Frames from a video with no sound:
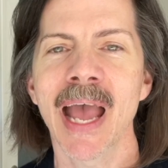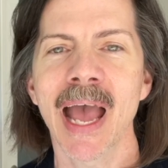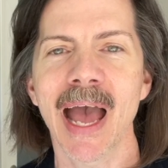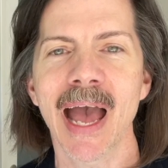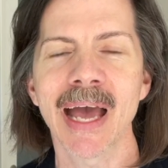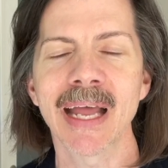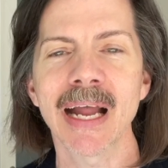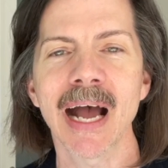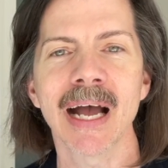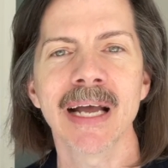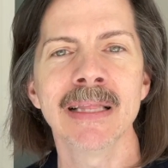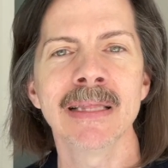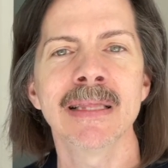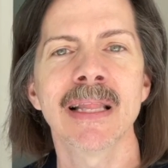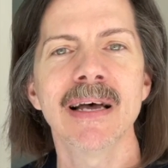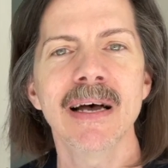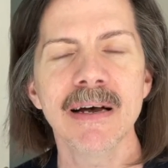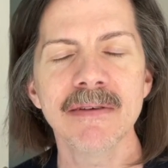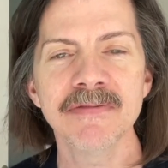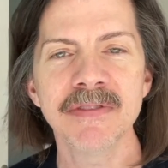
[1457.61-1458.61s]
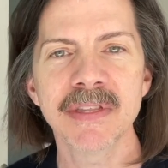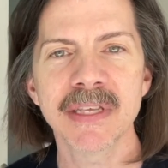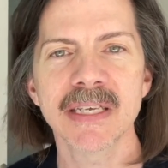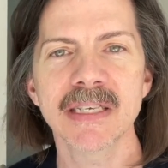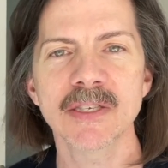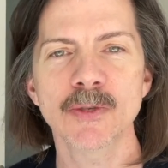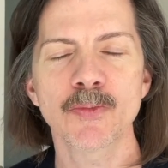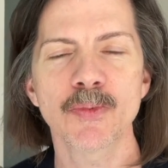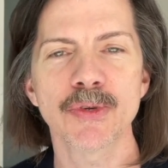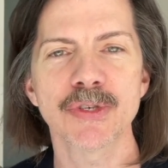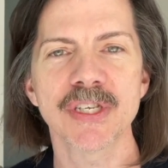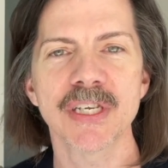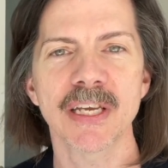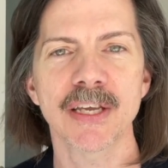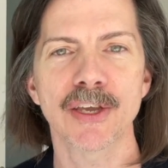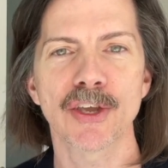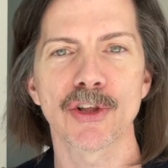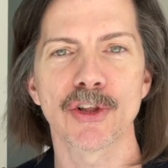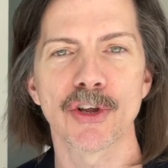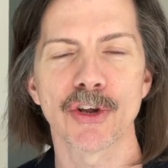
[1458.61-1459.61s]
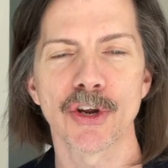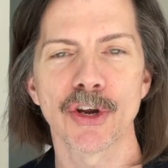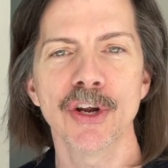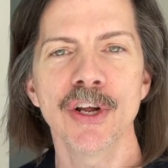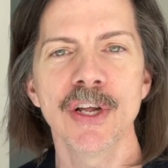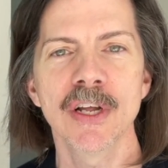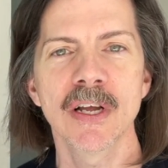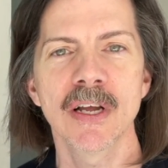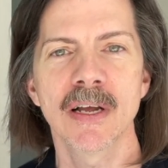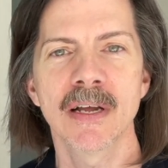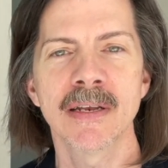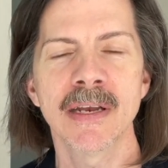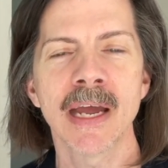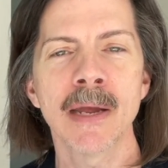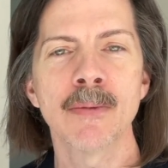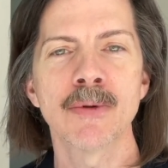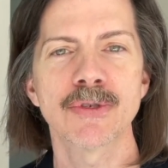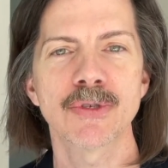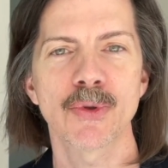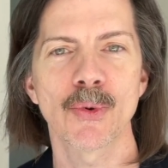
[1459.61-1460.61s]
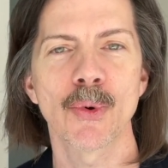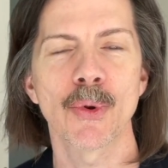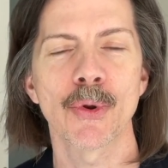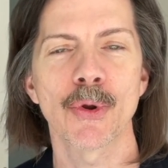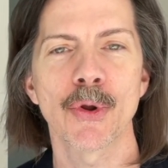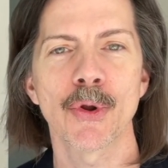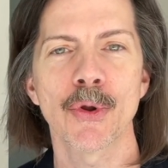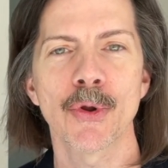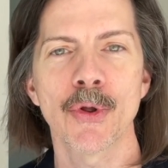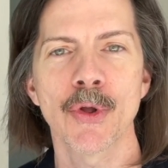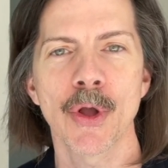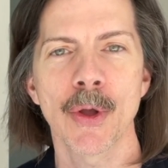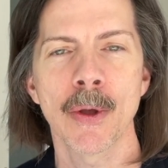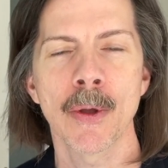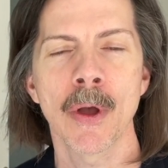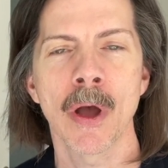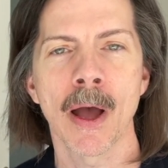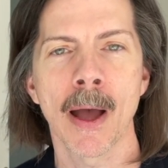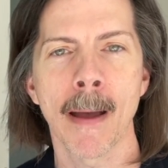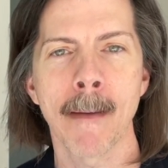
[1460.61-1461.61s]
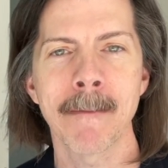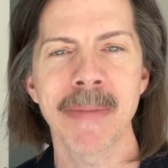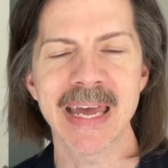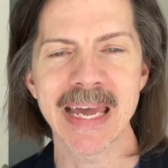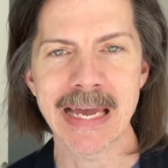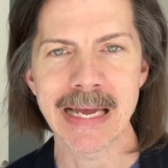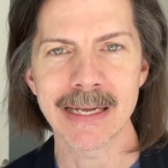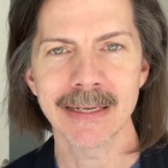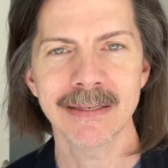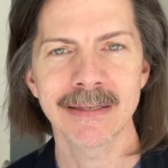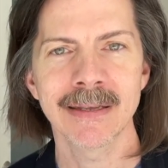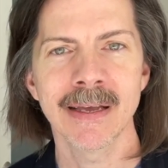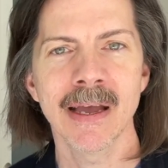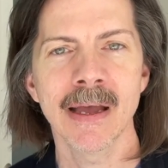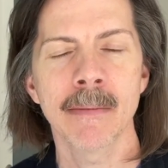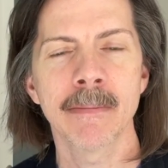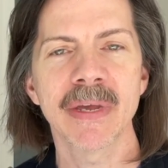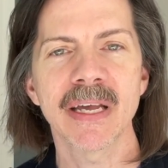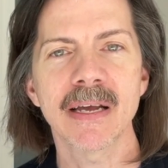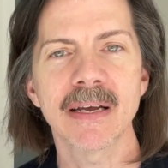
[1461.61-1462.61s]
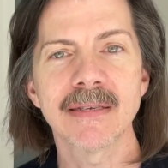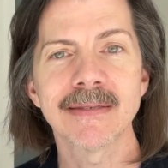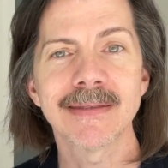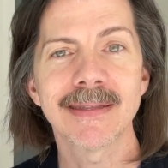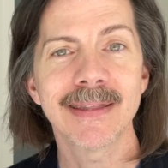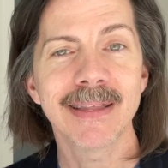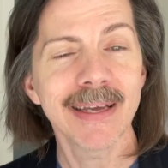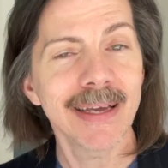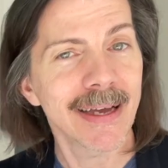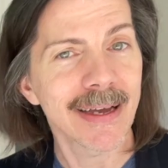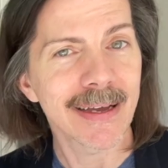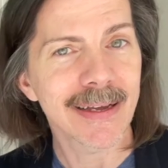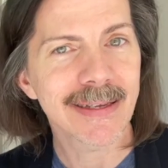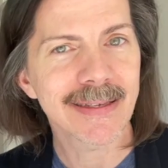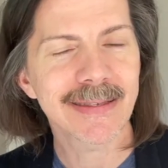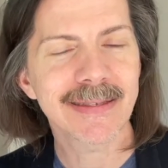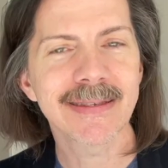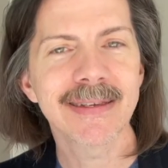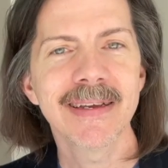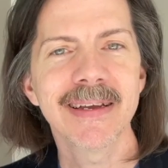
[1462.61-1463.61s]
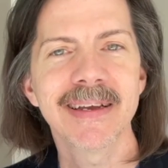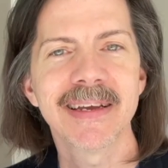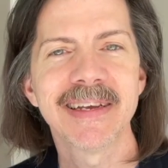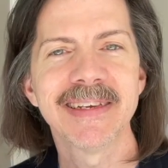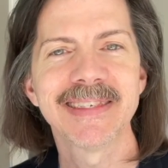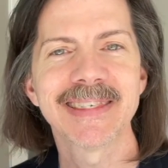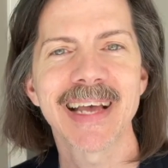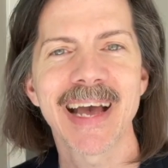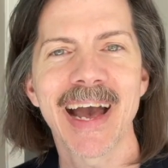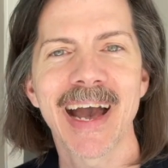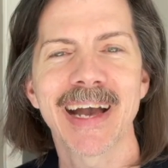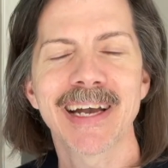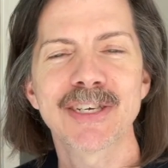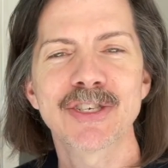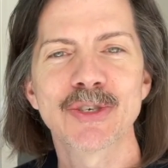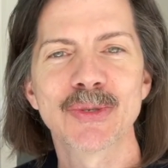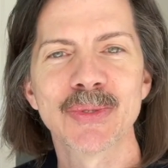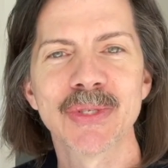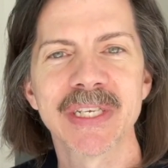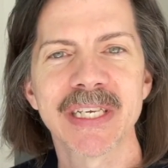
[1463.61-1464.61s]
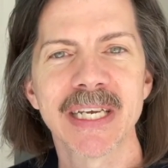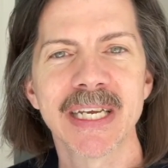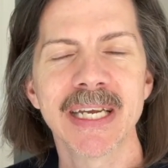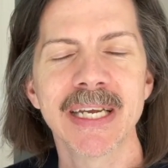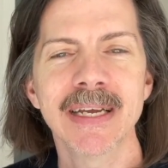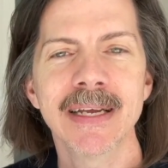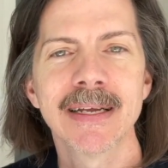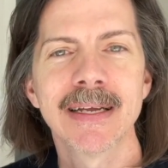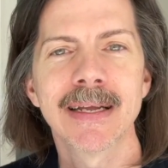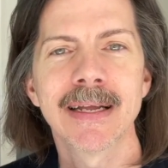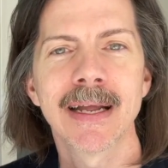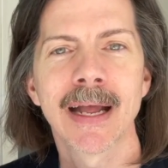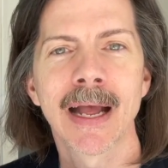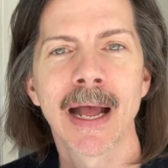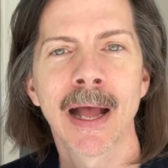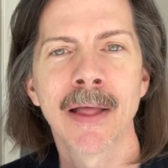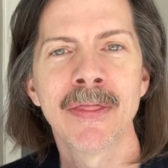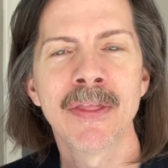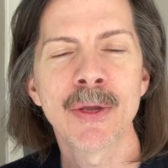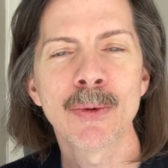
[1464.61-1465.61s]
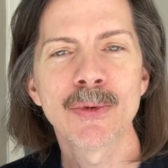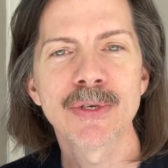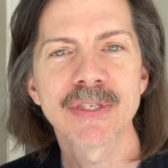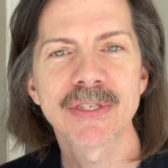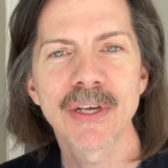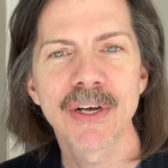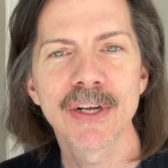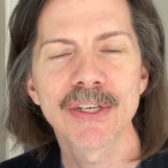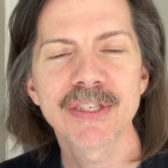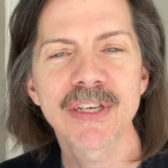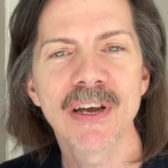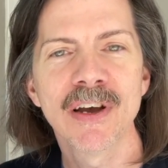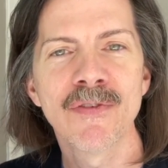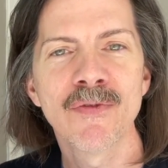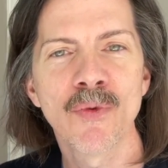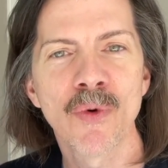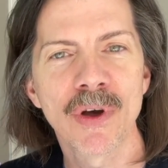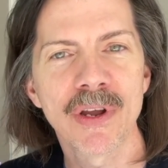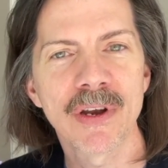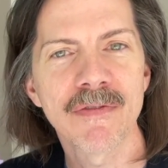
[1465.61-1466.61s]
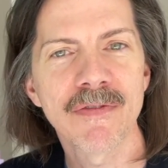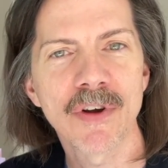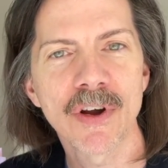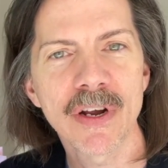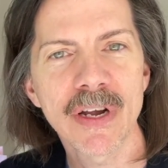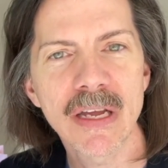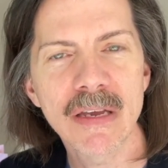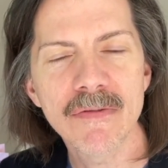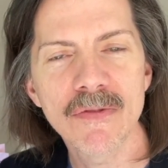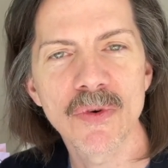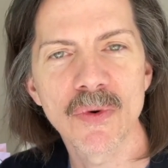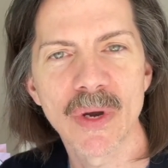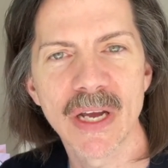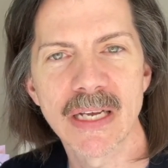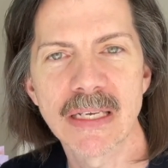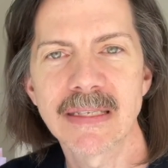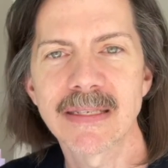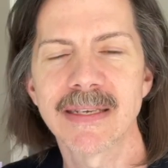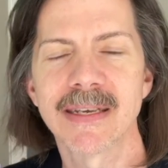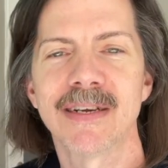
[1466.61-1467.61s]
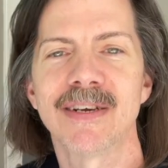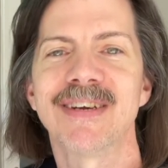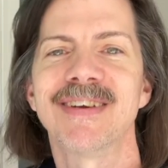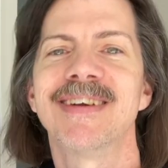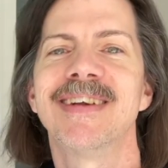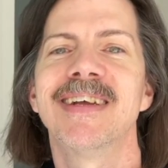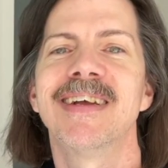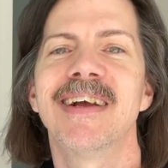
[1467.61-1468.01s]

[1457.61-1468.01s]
And I love this particular Neighbor's Corner uh, piece because this is actually the result of one of our giveaways here.